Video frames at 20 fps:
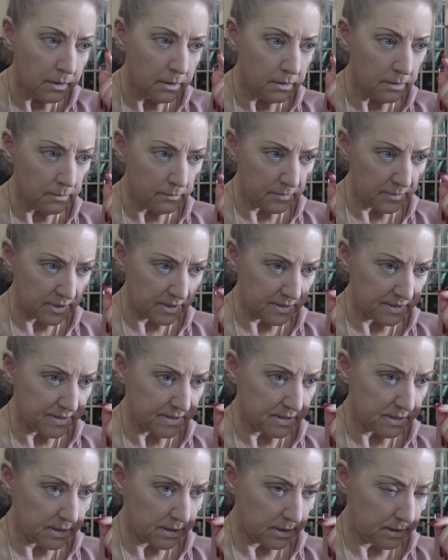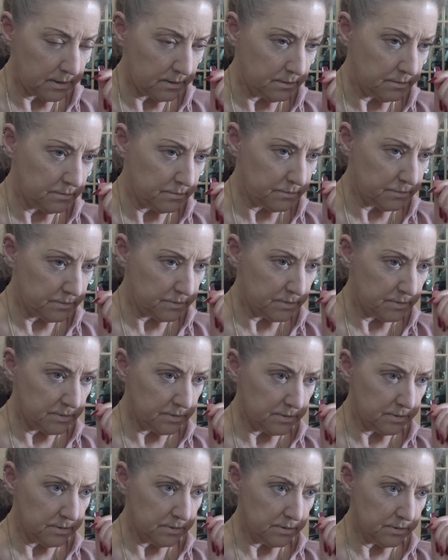Let me see.
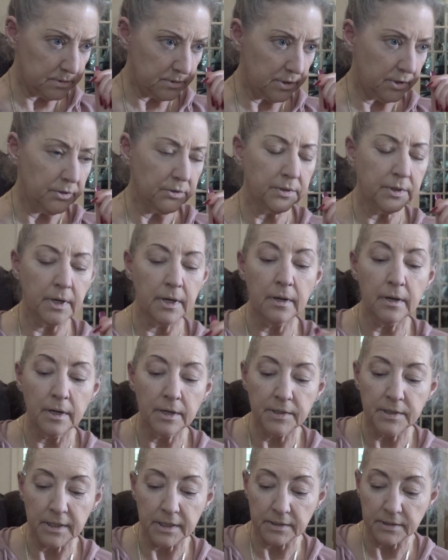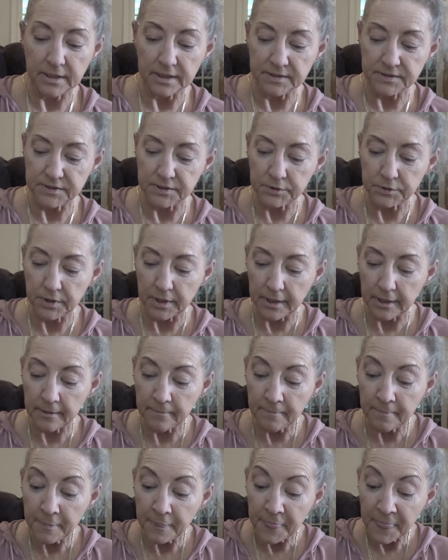Okay, I think that's okay.
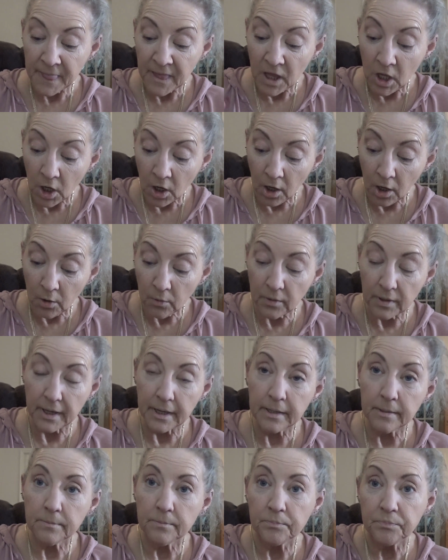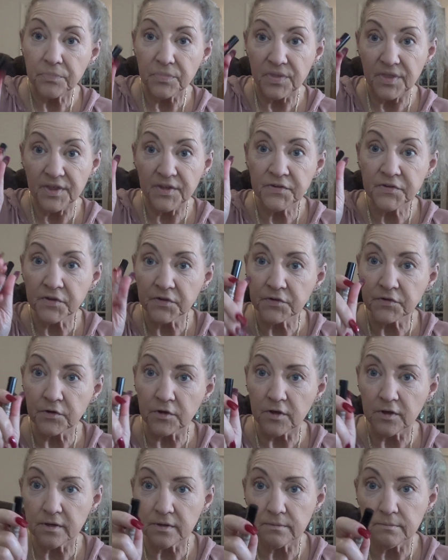All right, this is
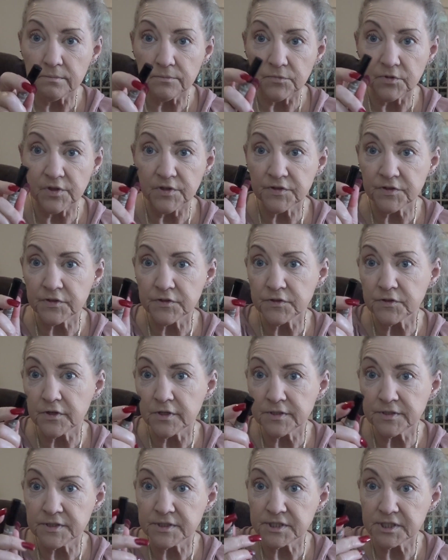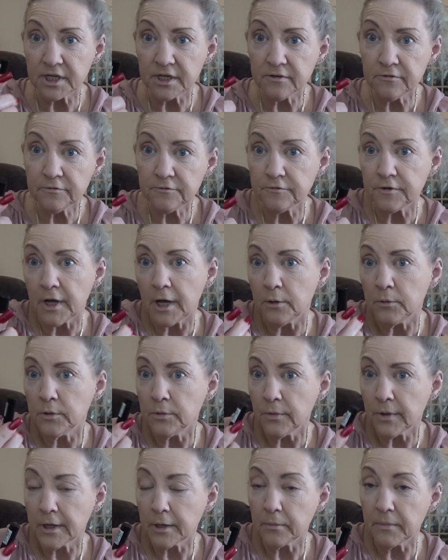good. This is good stuff. I would
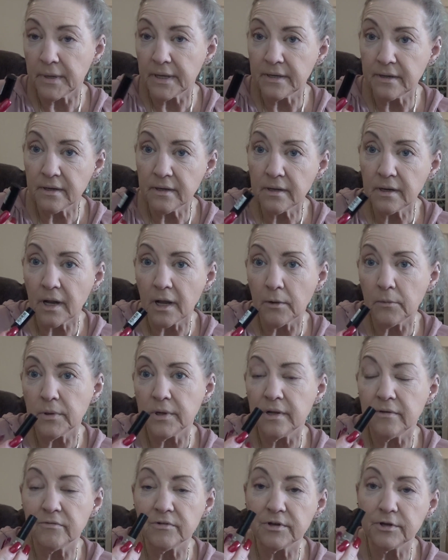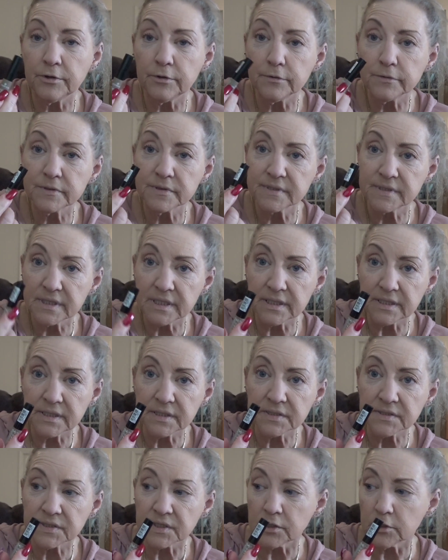recommend it. I would even use
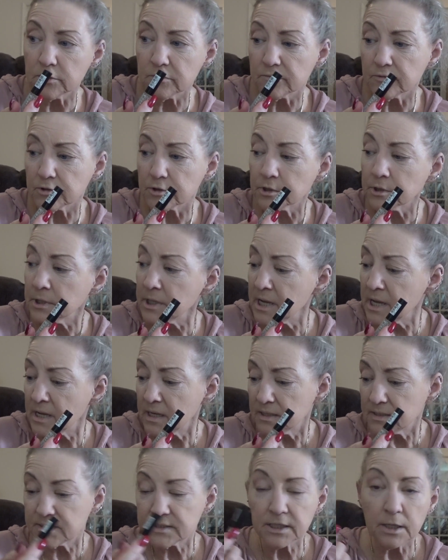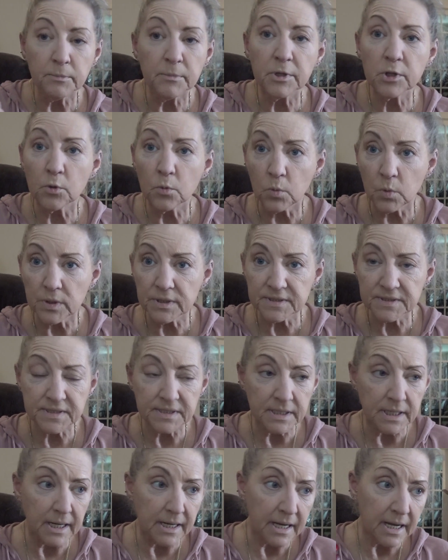this over some of the ones
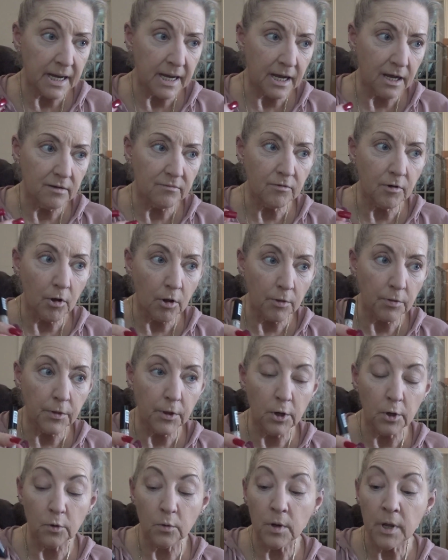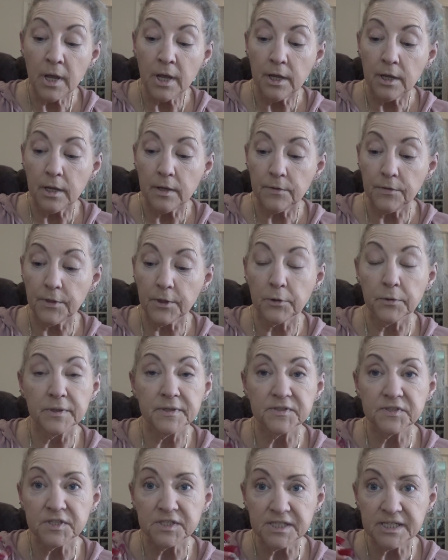that I have, although there
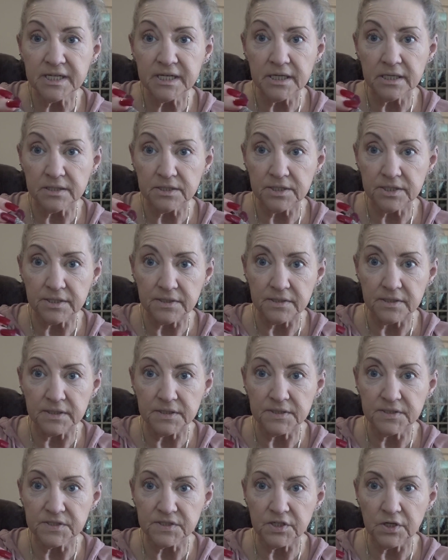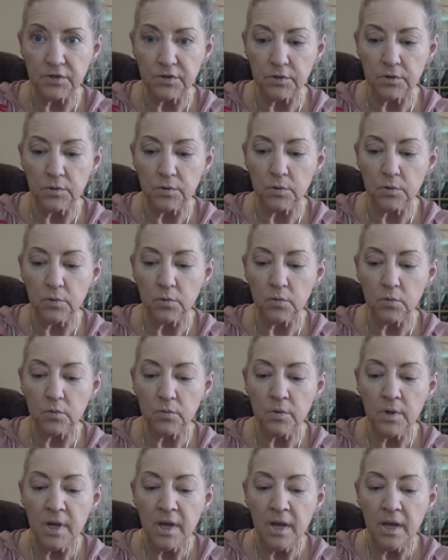is a tint to this.
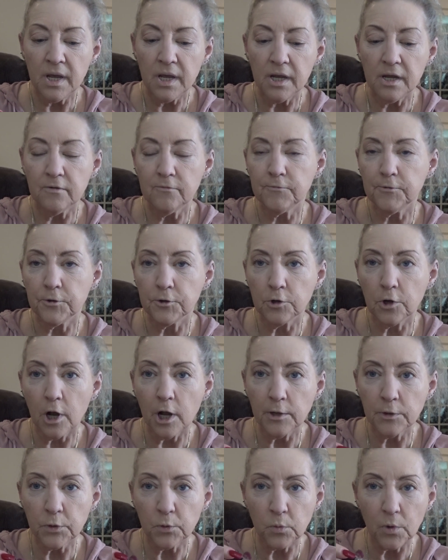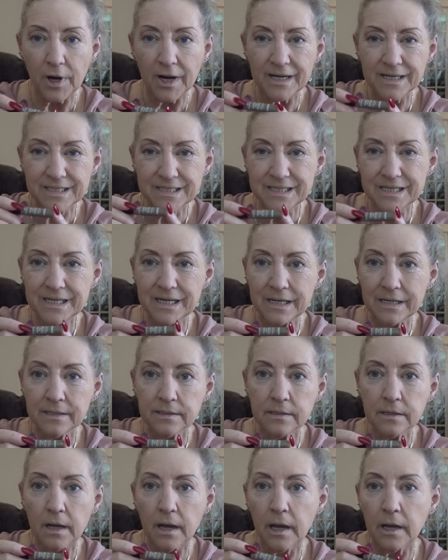So if you're not the right
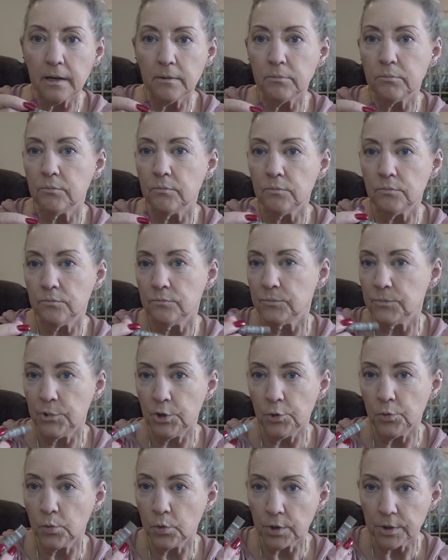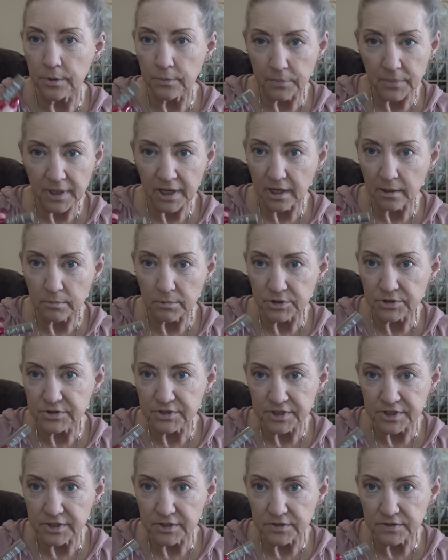tint, you wouldn't be able
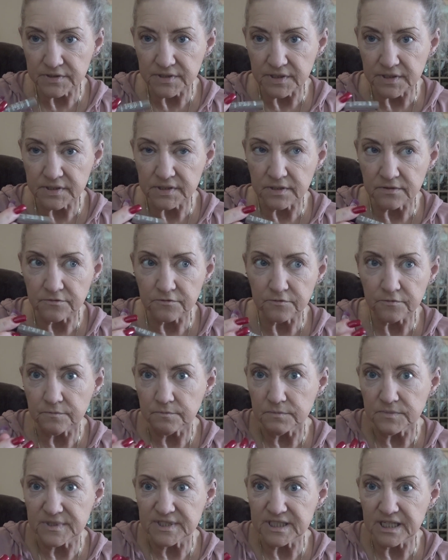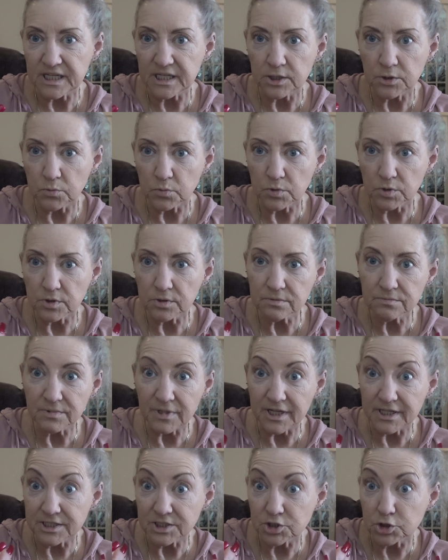to use this if, say, you were
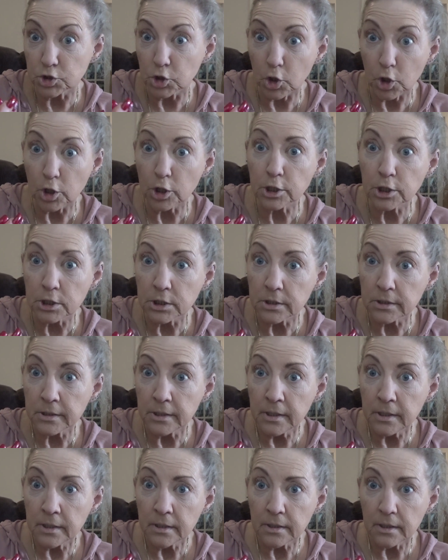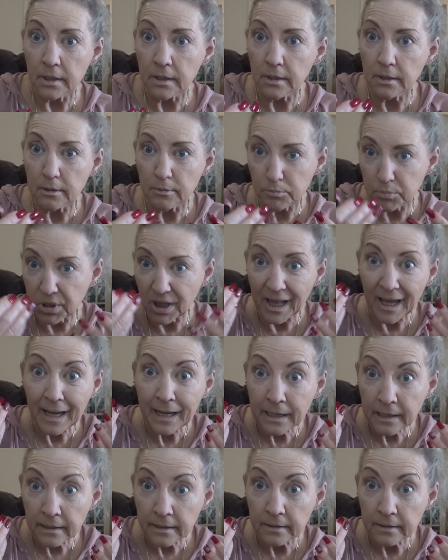like dark black.